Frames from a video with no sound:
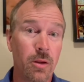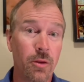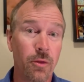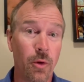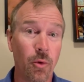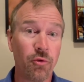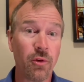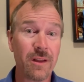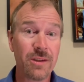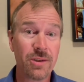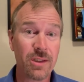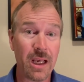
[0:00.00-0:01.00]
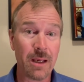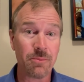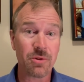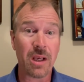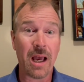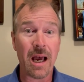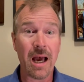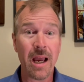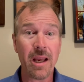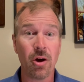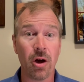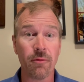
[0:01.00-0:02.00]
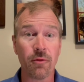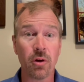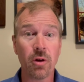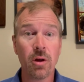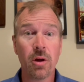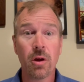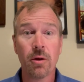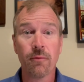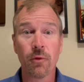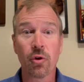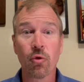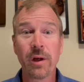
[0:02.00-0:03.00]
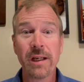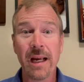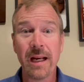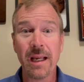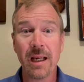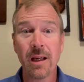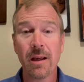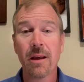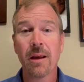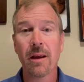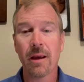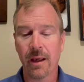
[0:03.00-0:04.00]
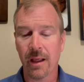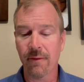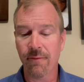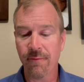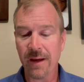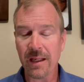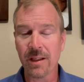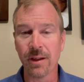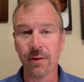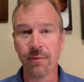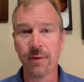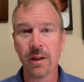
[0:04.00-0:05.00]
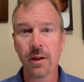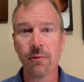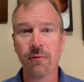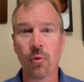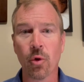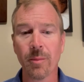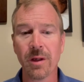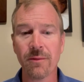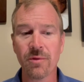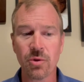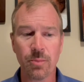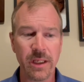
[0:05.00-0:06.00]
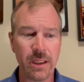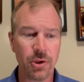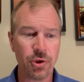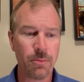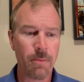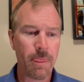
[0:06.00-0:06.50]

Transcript: Those are the steps I offer for creating an effective, informative speech.